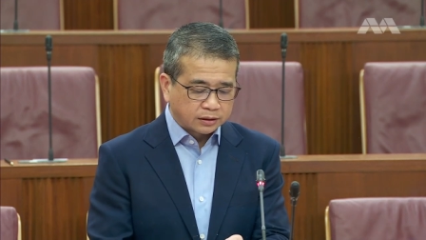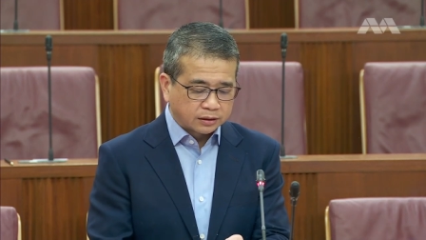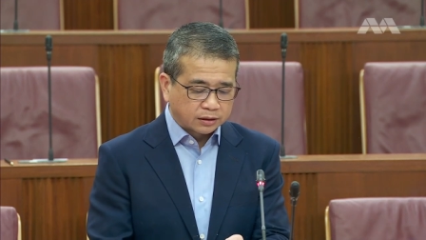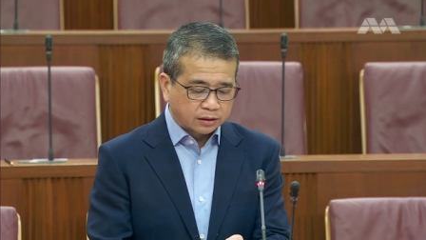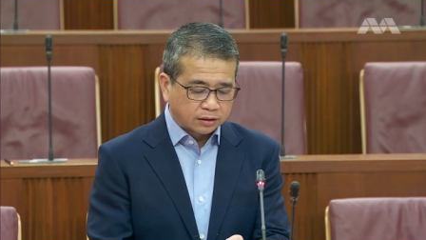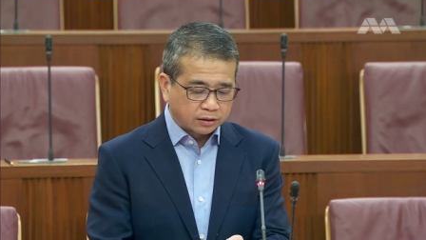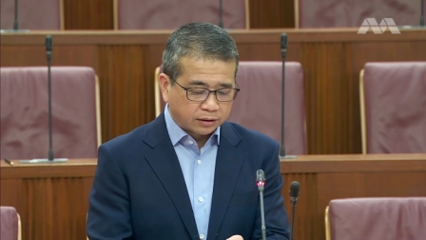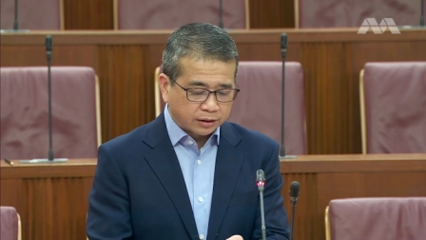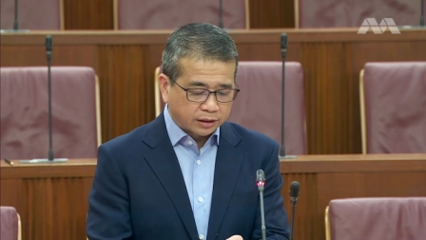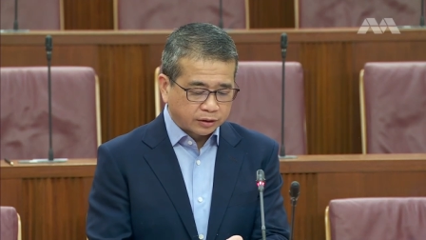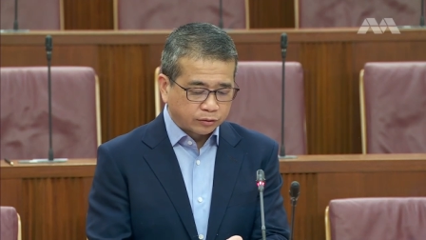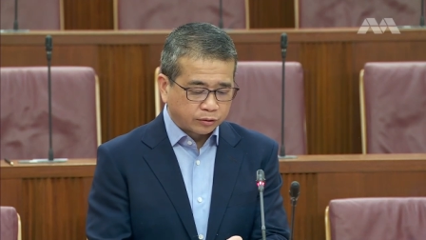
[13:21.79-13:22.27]

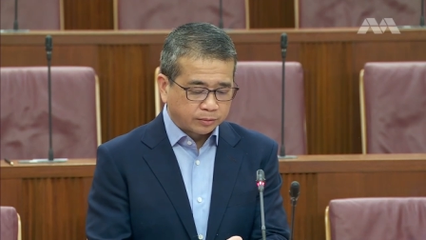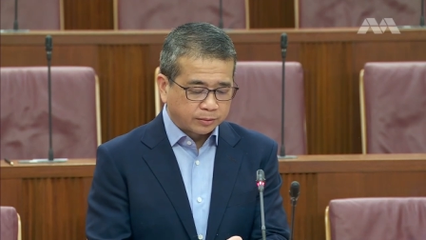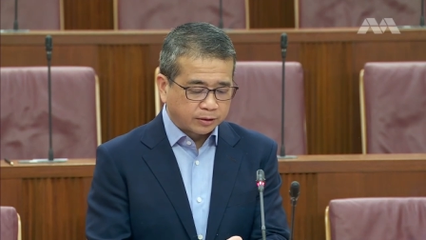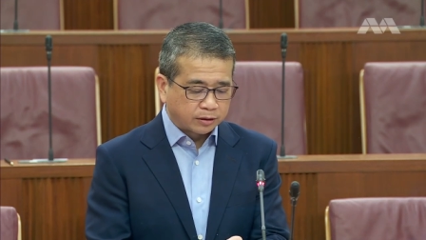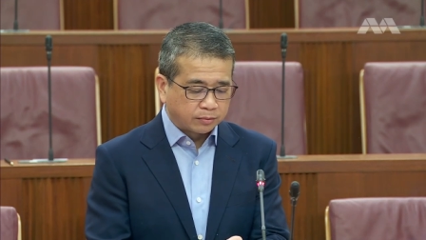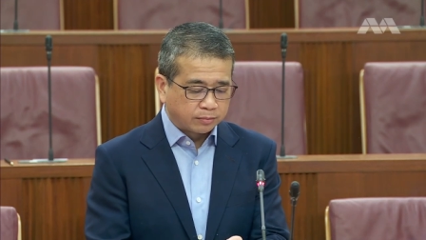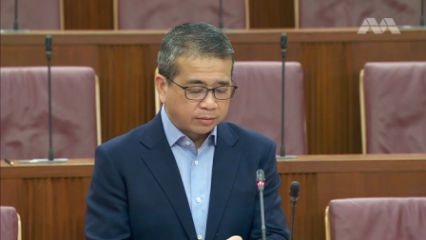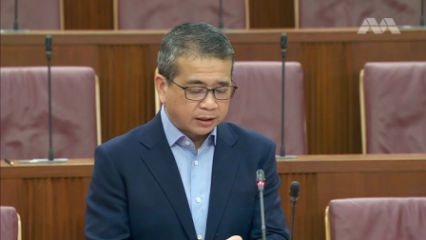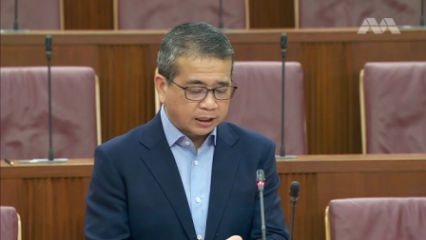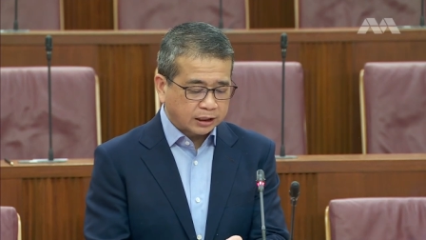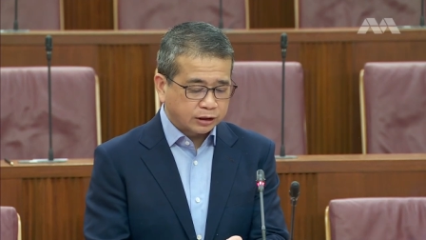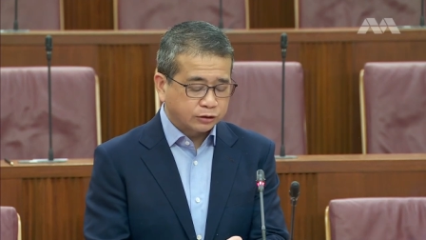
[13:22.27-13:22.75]
the lawyer would be
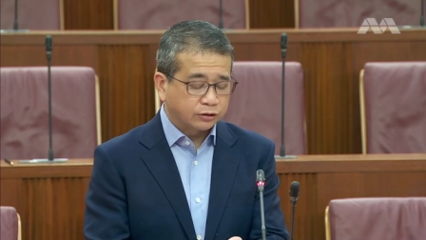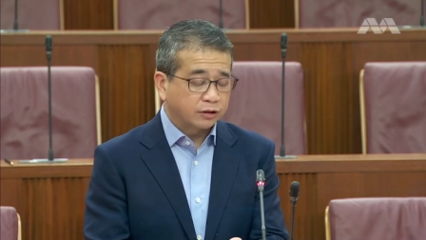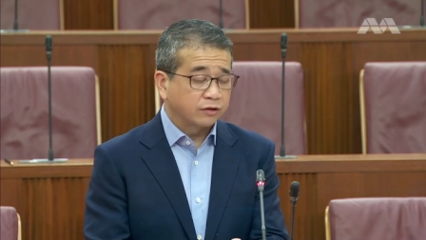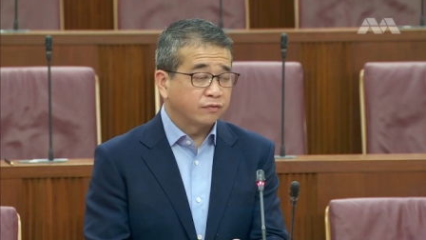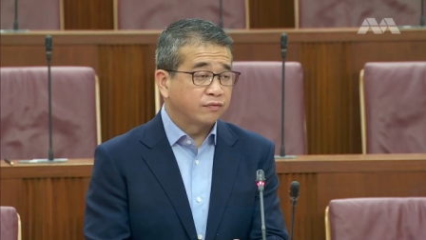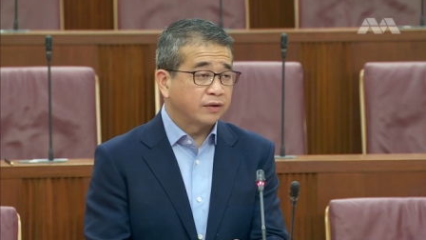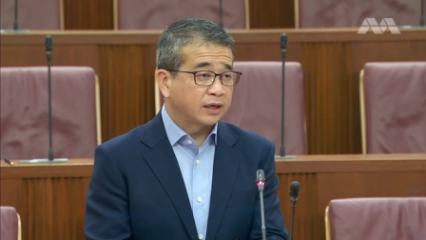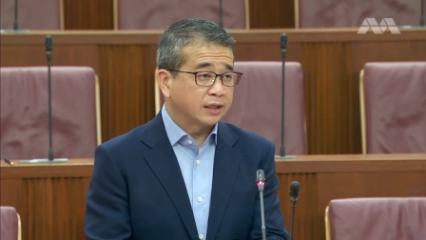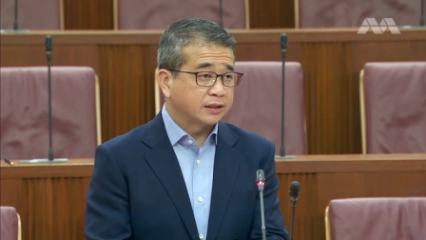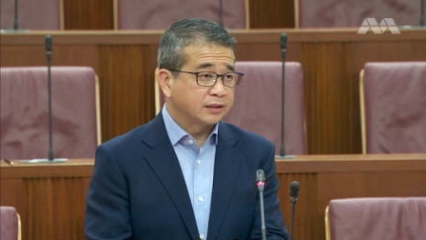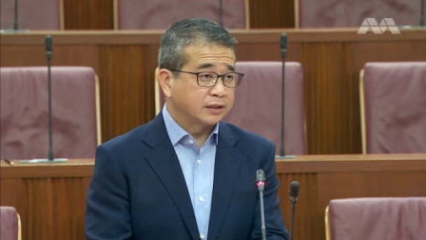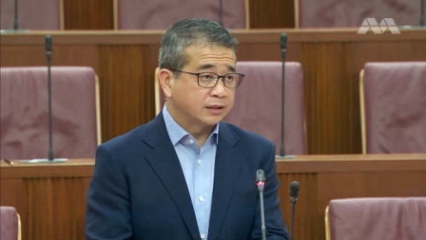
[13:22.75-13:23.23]
obliged to
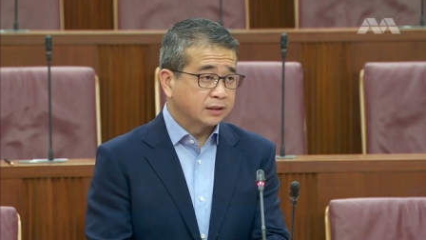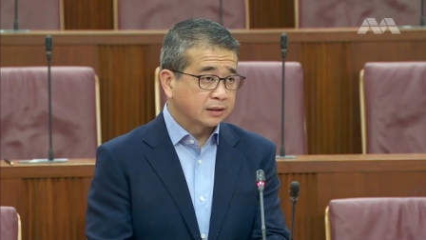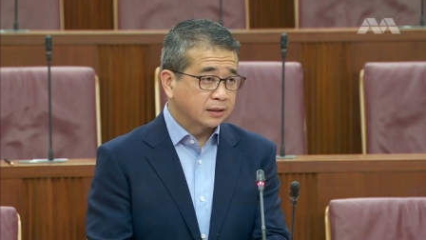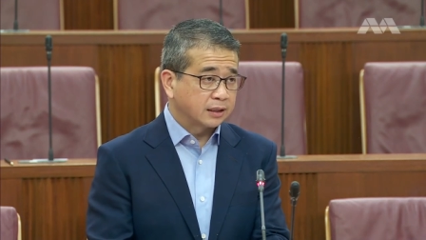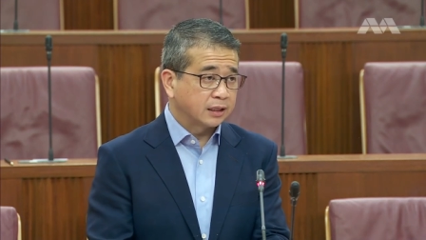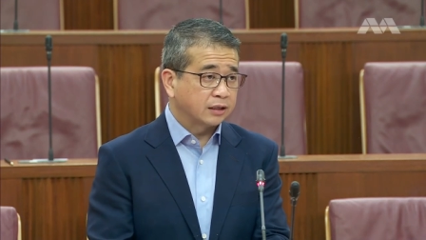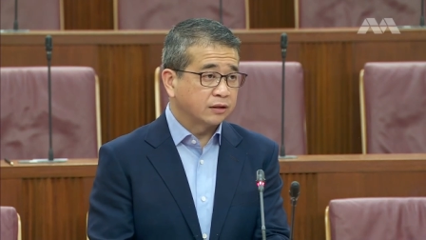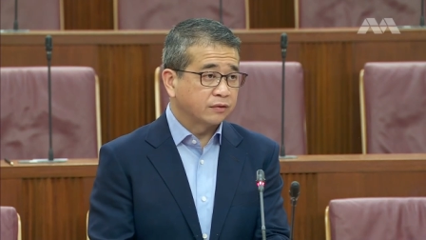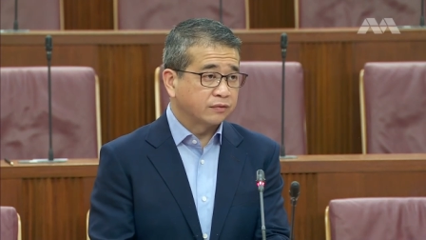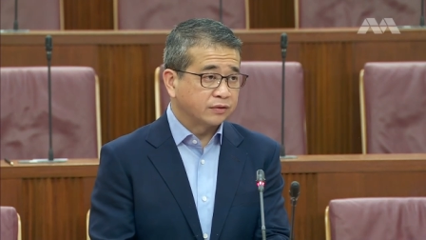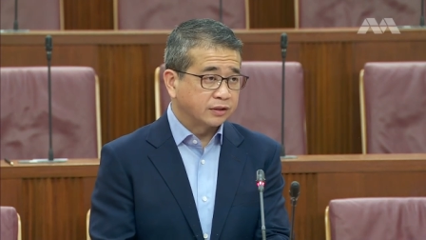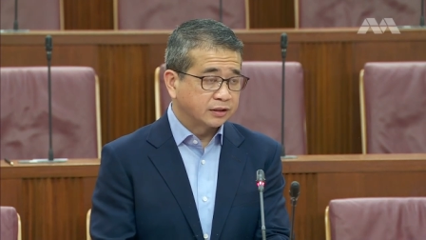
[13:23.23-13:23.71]
advise his
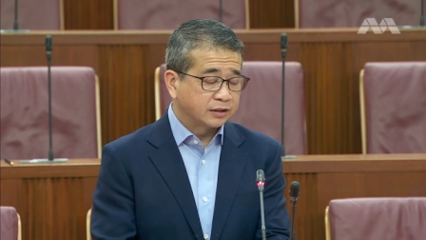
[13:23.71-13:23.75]
client of